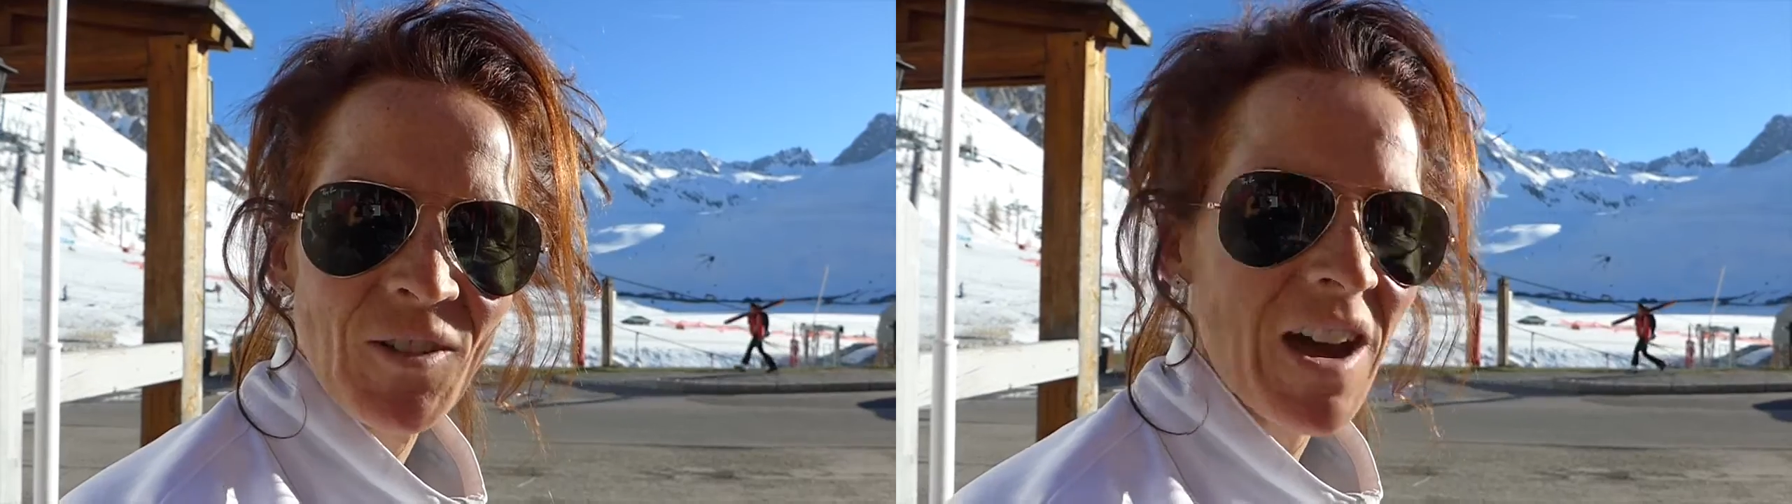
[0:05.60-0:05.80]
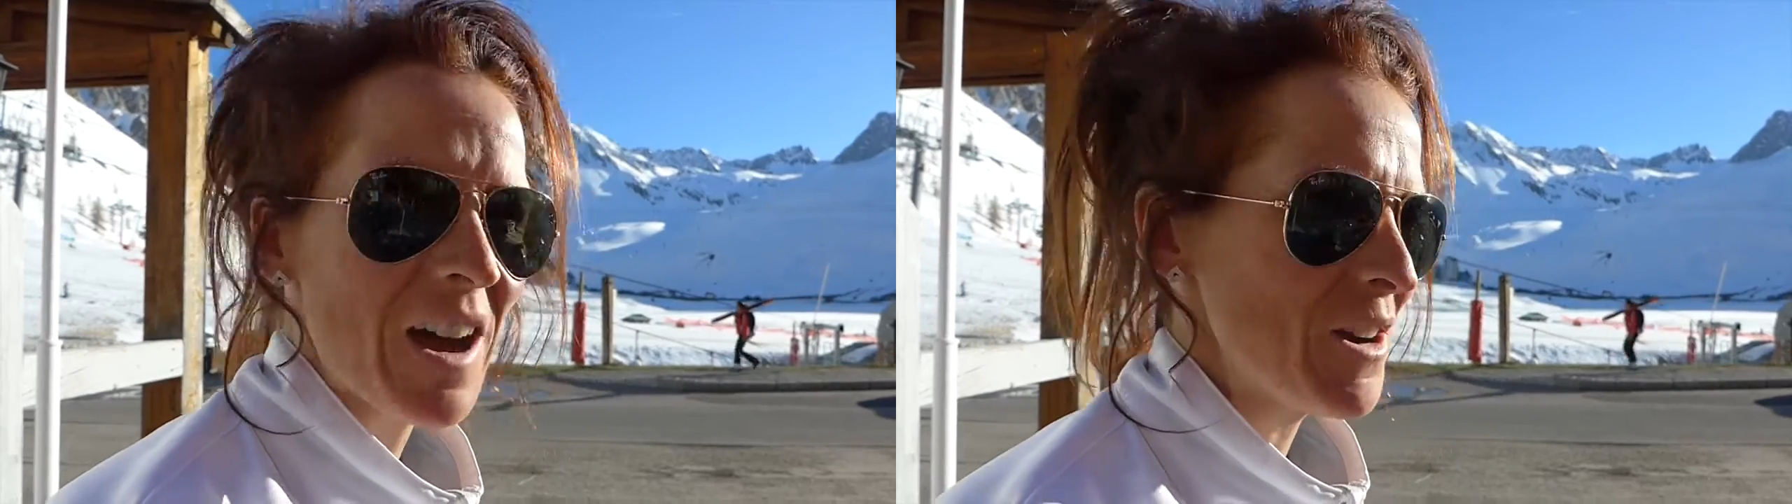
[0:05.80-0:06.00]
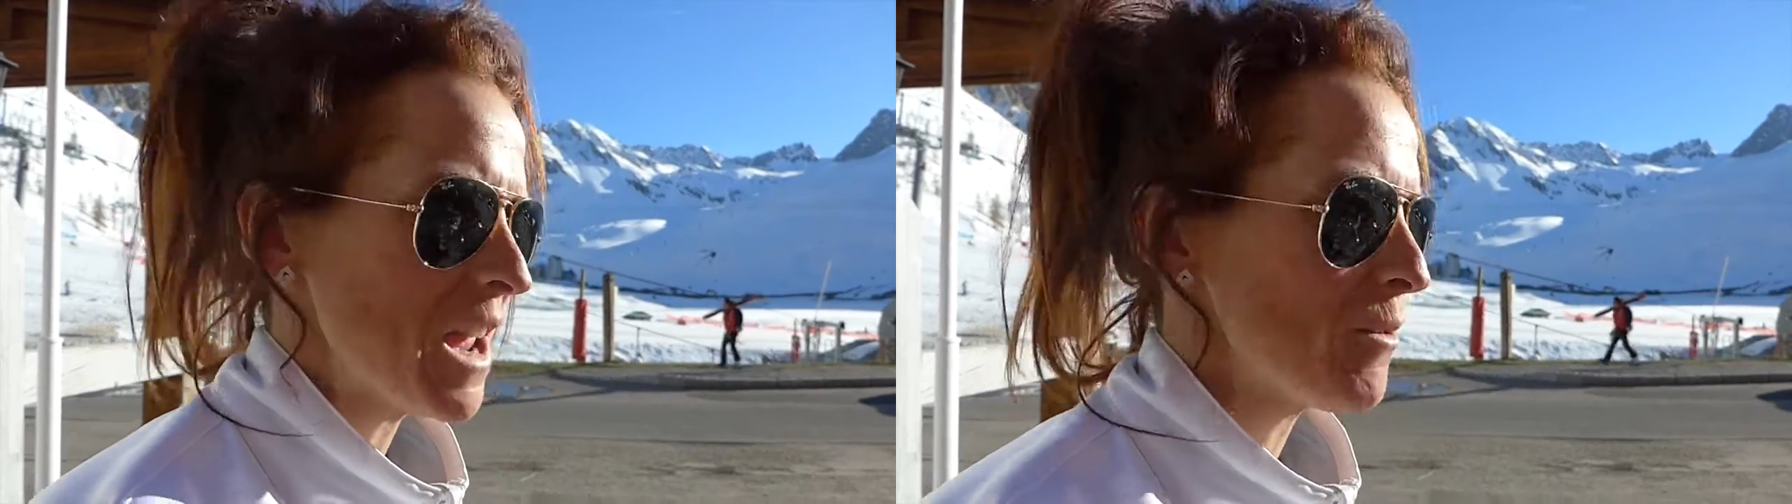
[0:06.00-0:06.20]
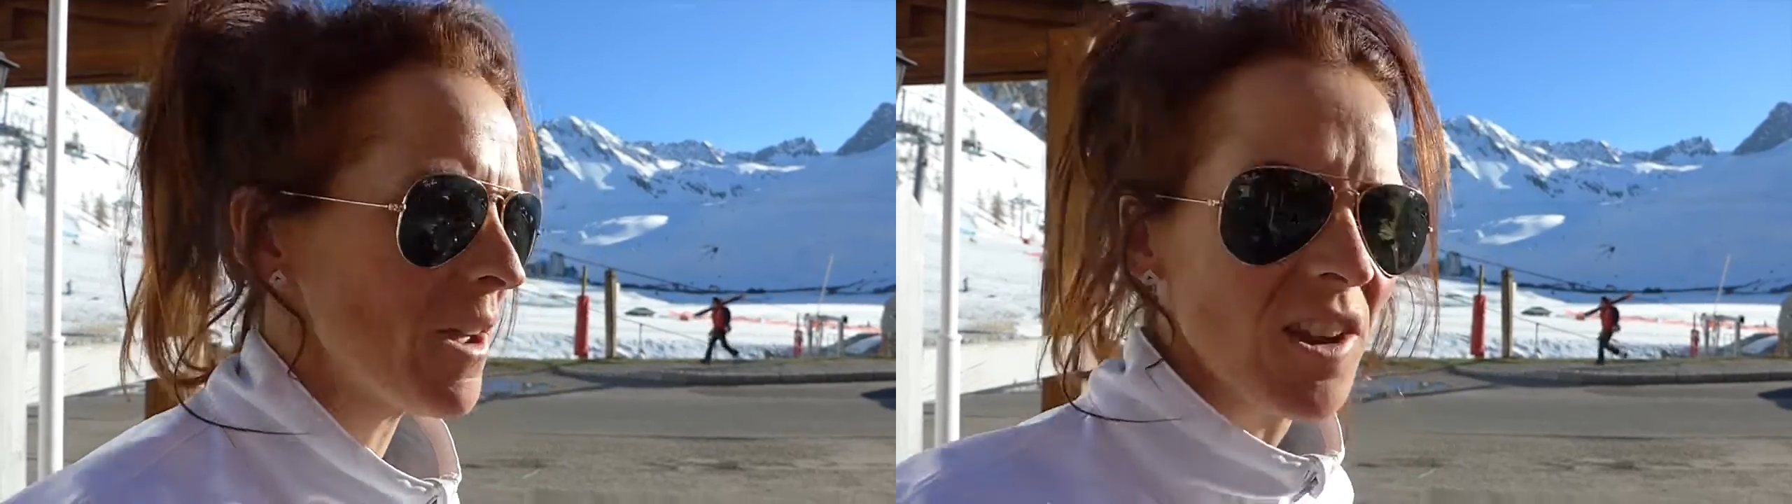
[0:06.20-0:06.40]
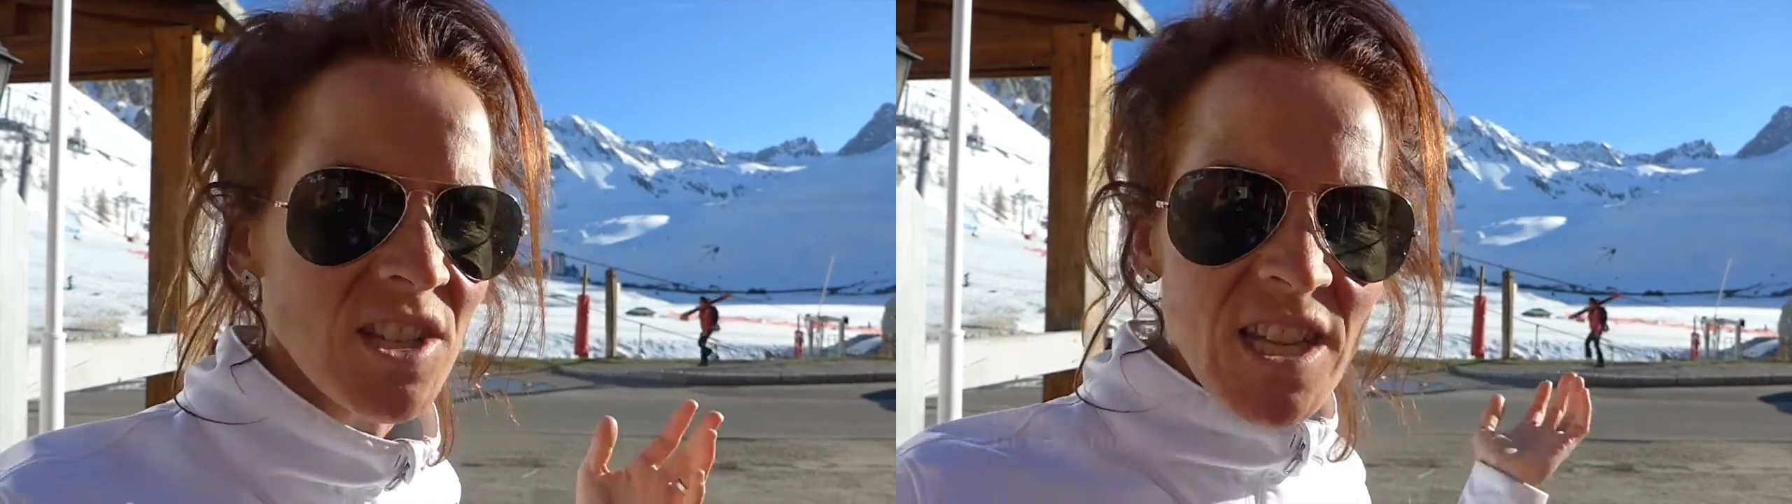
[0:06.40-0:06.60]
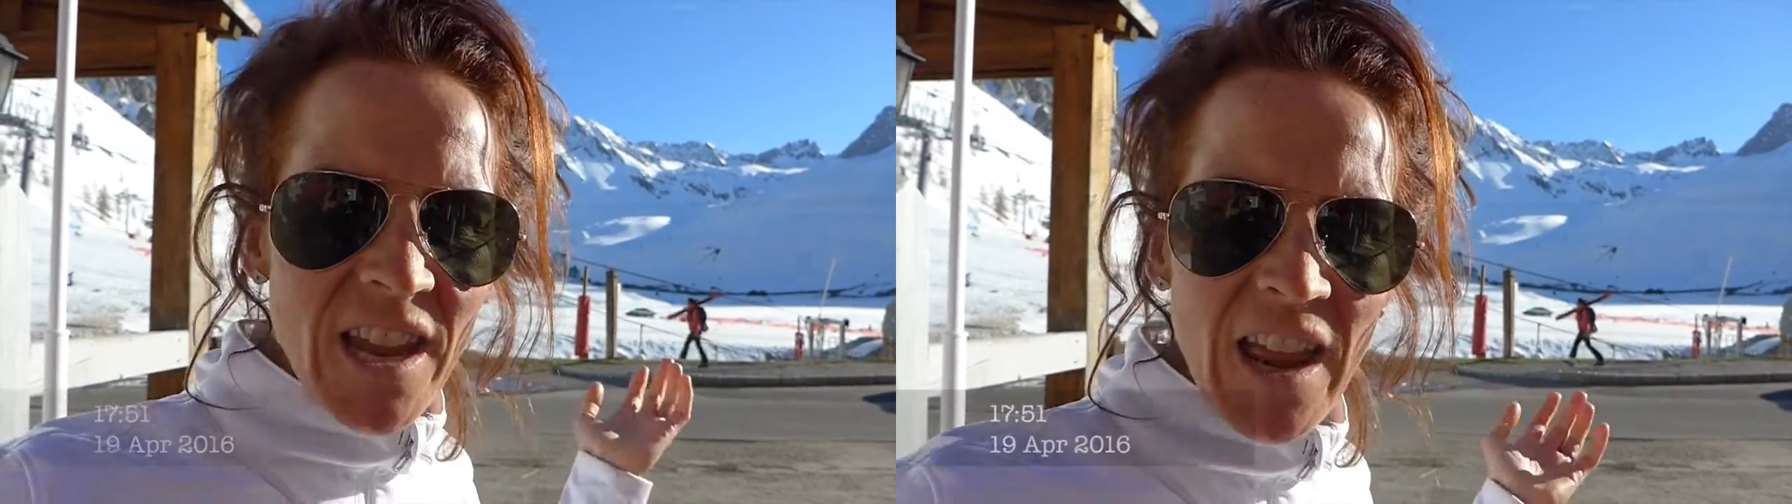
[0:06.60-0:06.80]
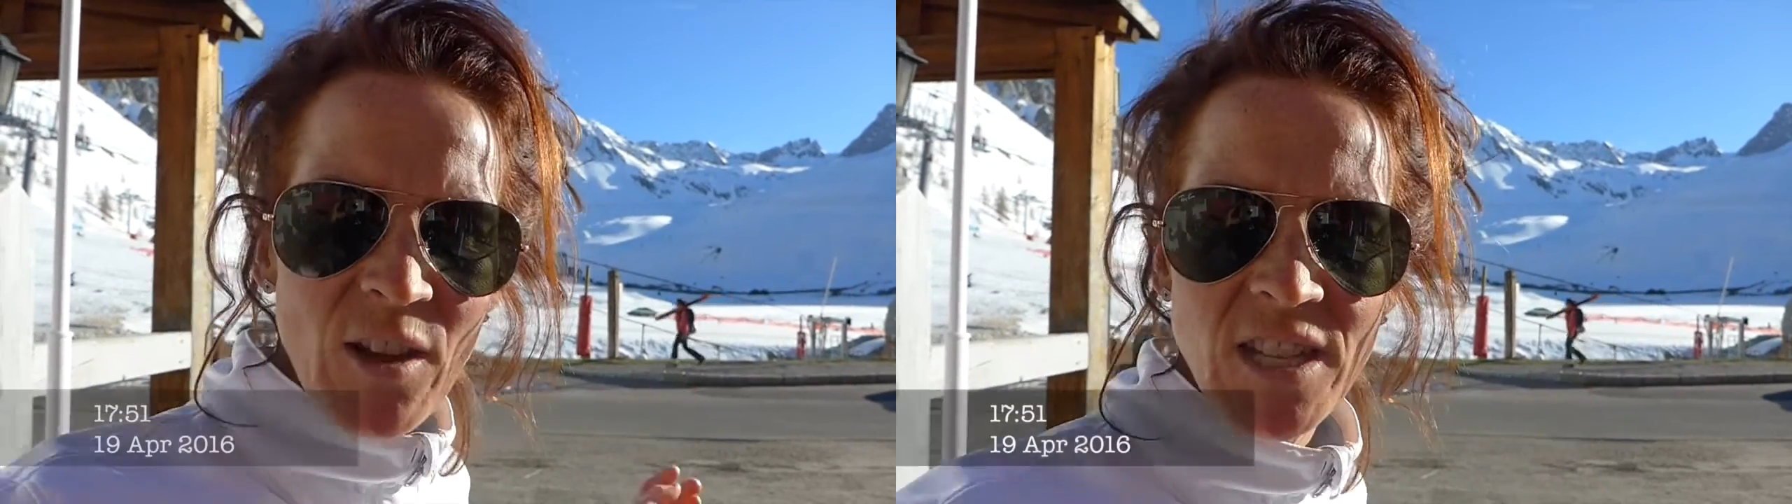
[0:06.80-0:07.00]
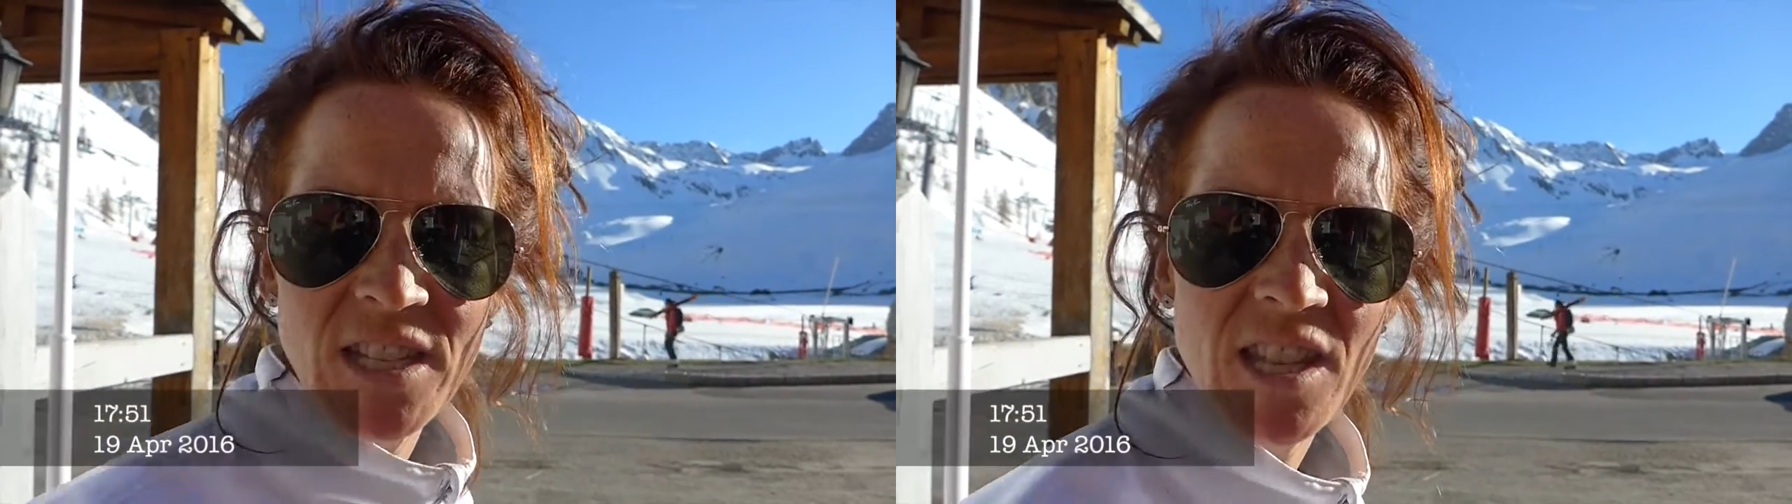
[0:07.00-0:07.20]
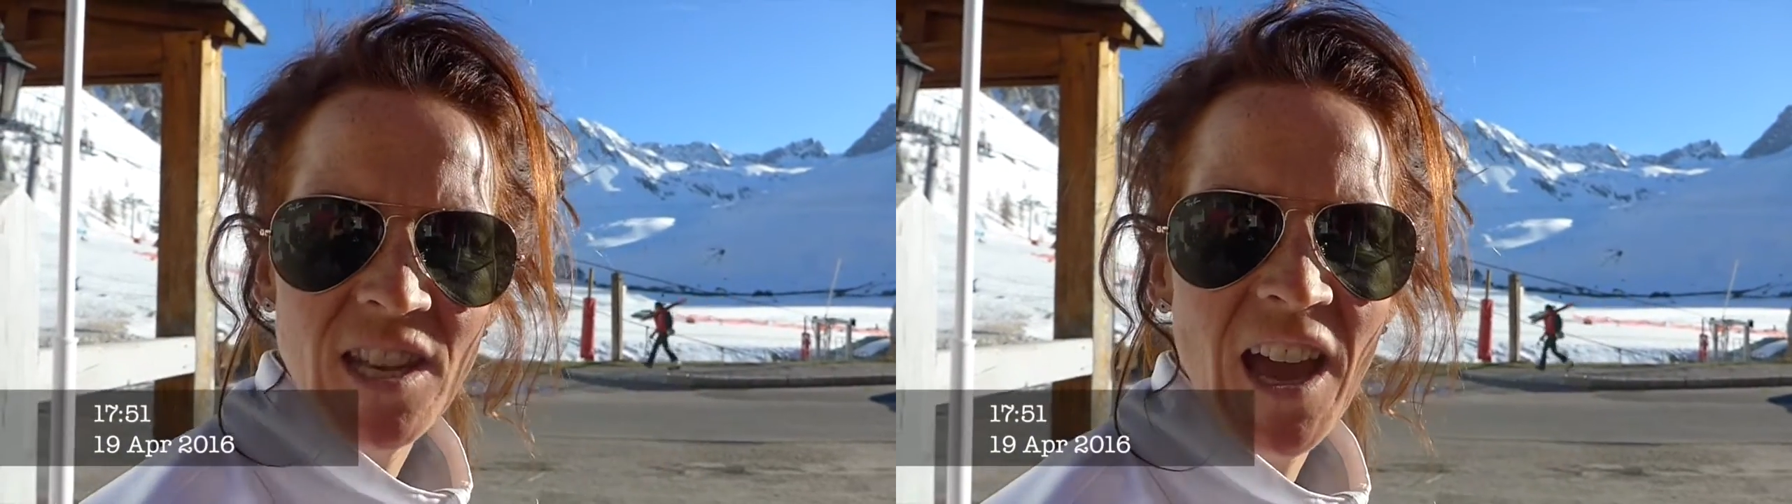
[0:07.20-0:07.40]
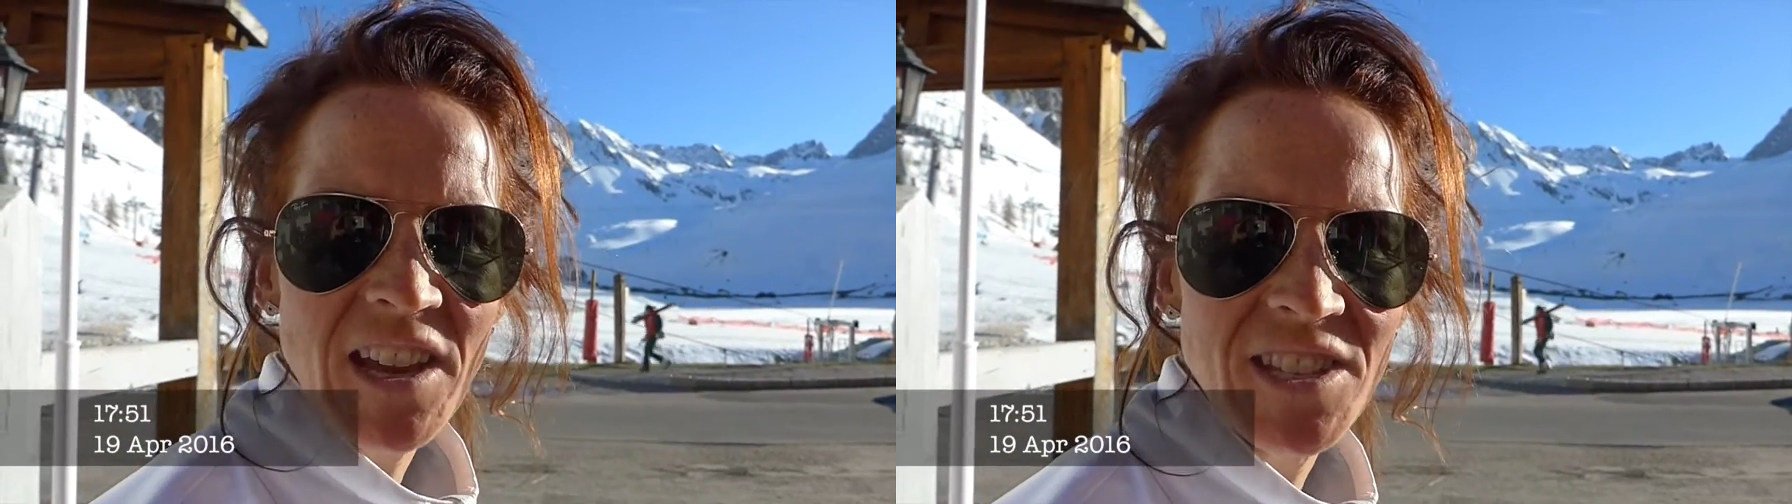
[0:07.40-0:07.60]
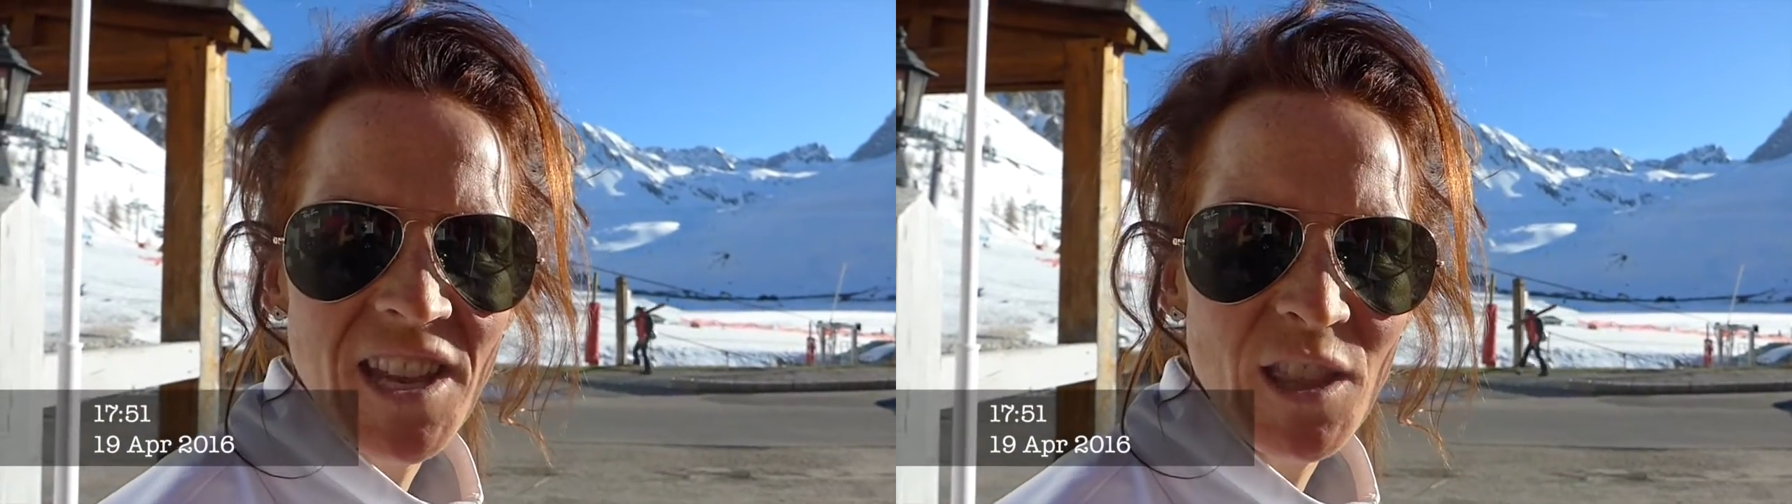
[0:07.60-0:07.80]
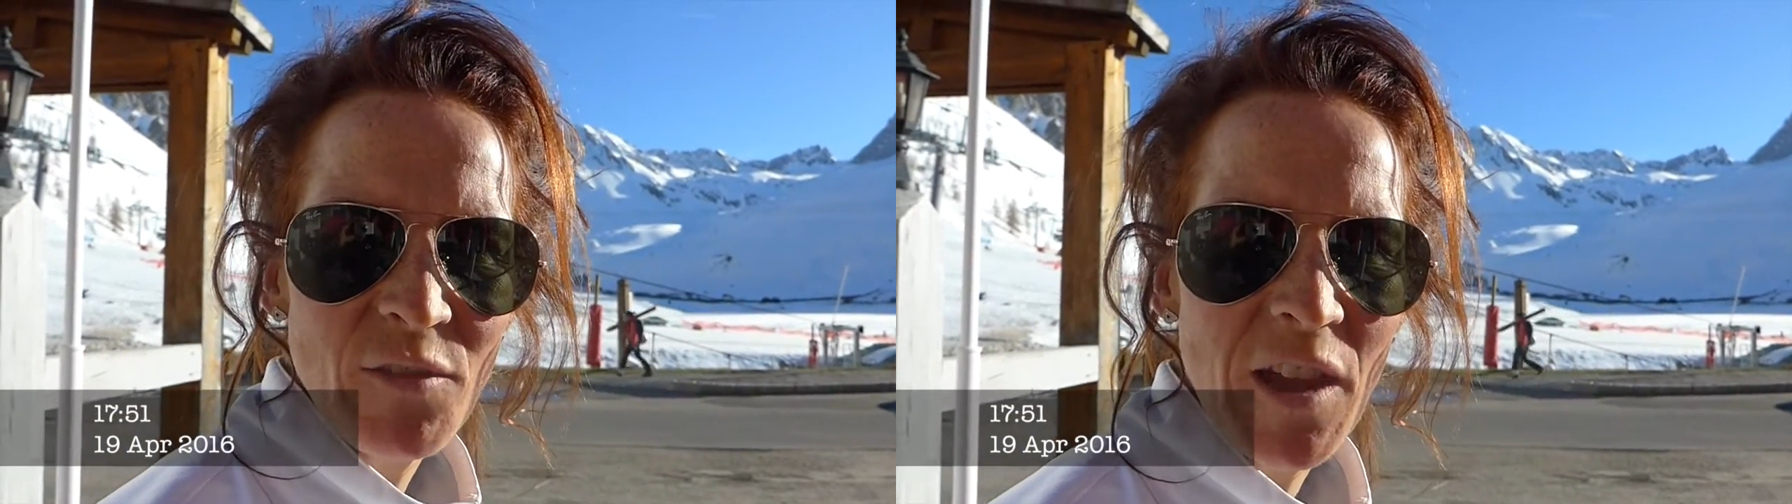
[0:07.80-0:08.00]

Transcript: Wow, here we are sitting out. It's the 19th